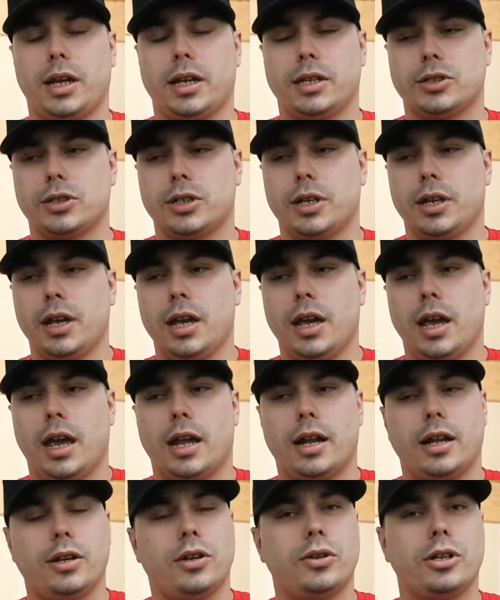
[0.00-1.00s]
page,
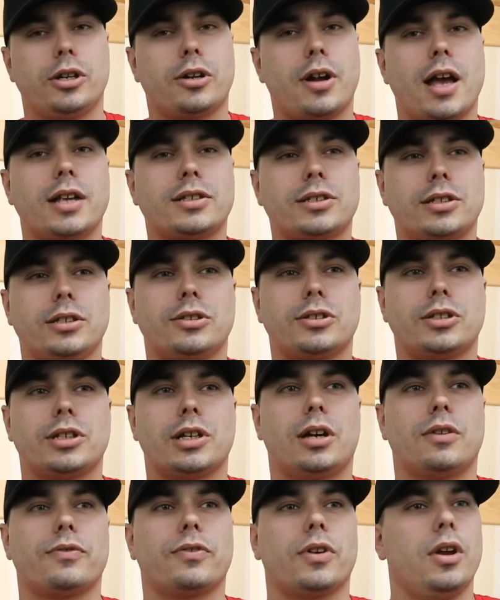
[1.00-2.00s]
and I know you're asking
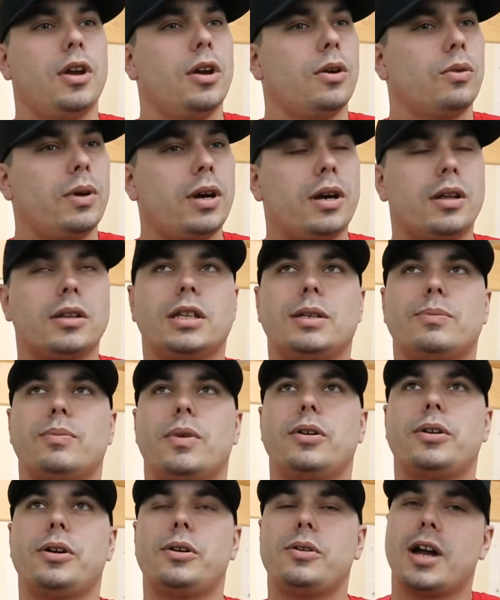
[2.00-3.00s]
yourself, well,
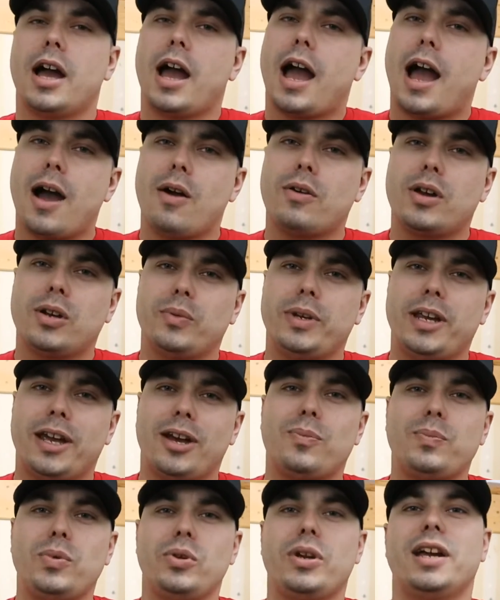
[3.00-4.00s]
Leapmoto, how can we
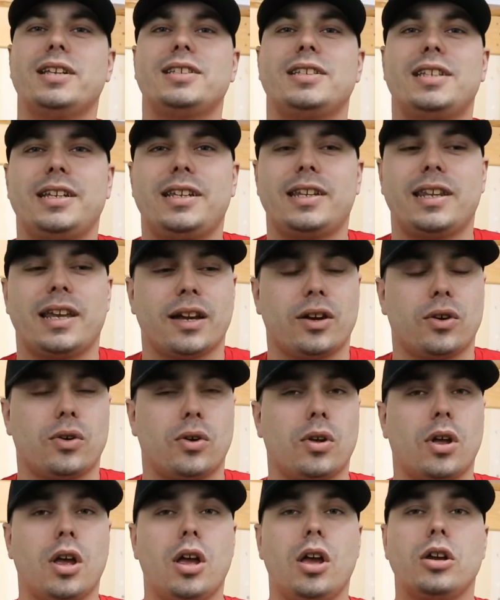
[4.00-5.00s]
help you guys get to that
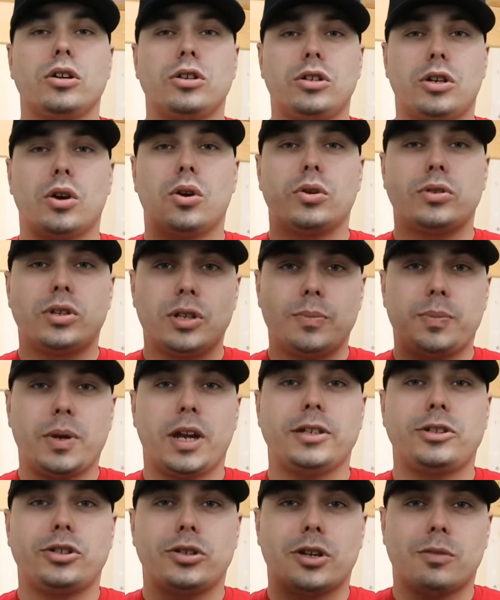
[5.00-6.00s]
goal? Go to the
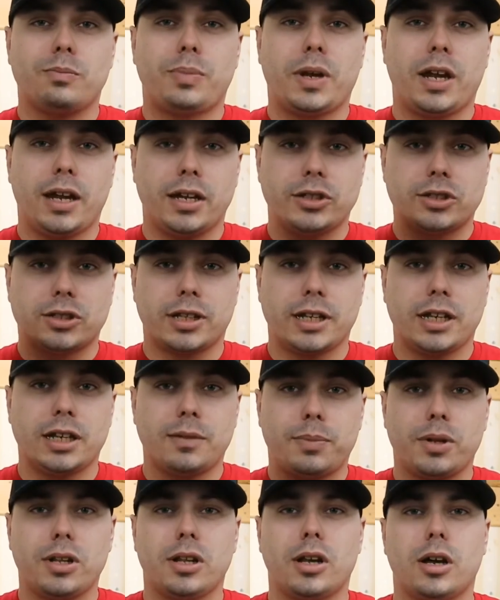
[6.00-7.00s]
Patreon page,
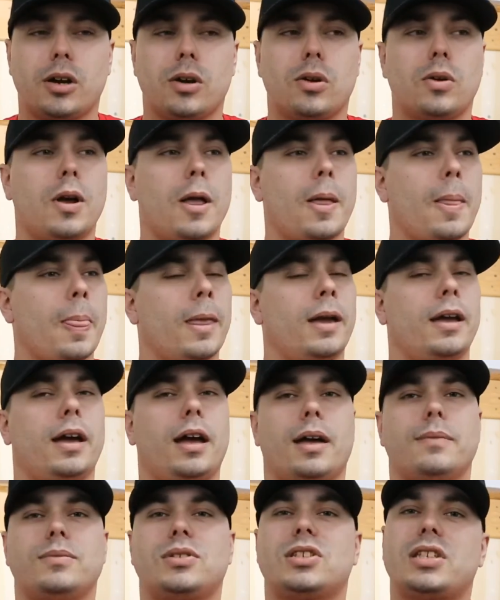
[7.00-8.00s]
link below,
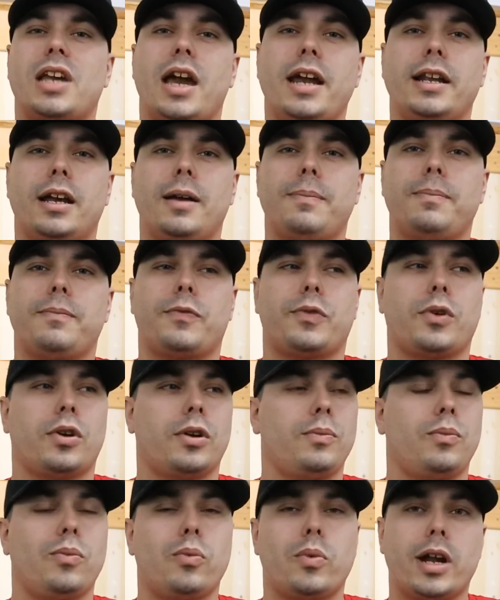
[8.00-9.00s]
sign up
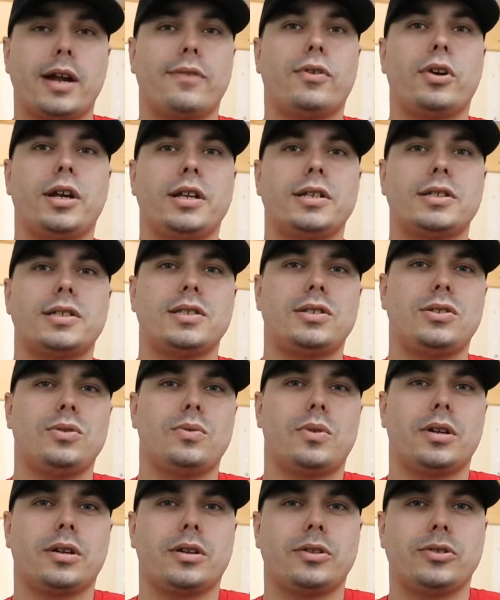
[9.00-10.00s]
for whatever it is that
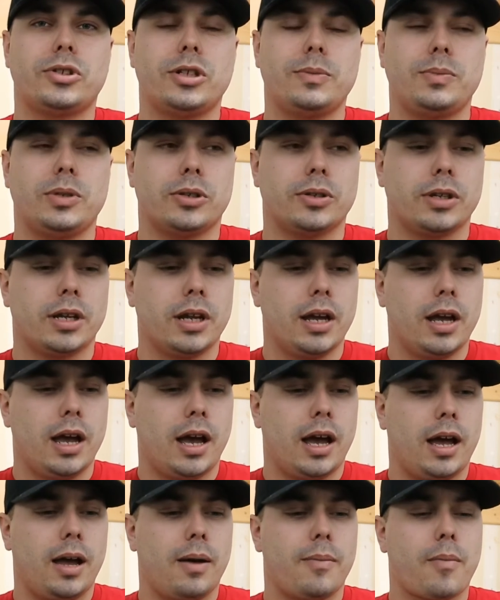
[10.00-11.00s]
you want to contribute.
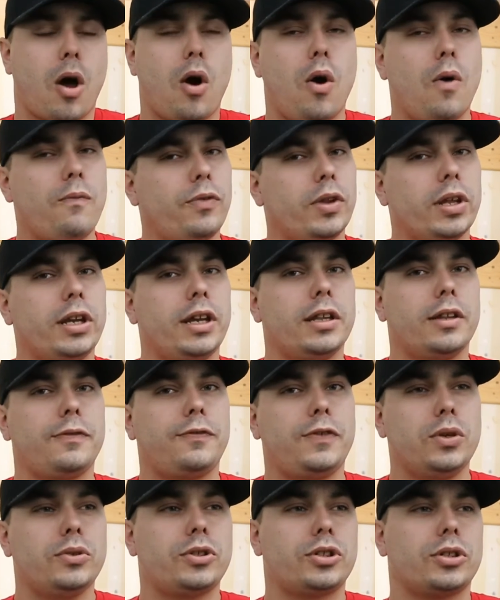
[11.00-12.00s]
Hopefully in
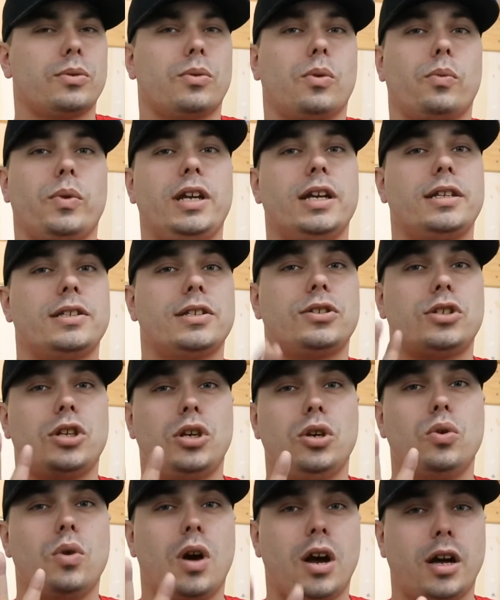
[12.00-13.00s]
the future, when we get to
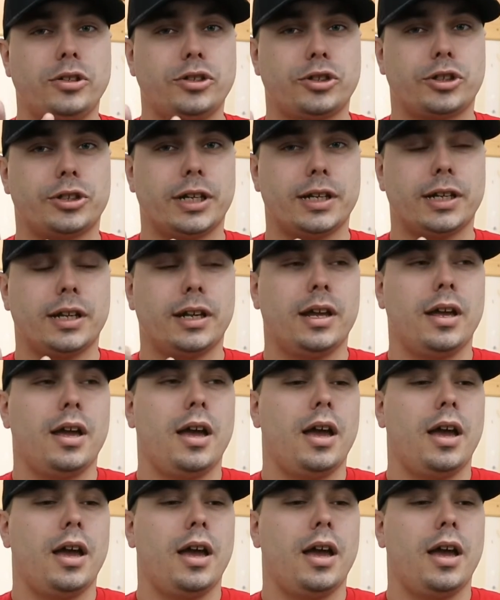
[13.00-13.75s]
200,